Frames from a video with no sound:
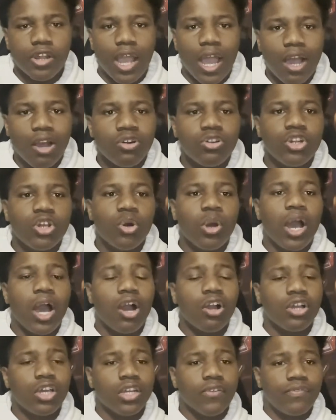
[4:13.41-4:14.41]
I don't know
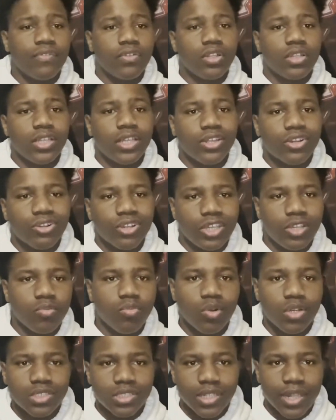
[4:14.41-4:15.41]
how good of a leader he
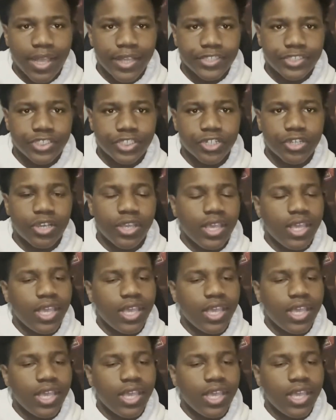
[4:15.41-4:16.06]
was last year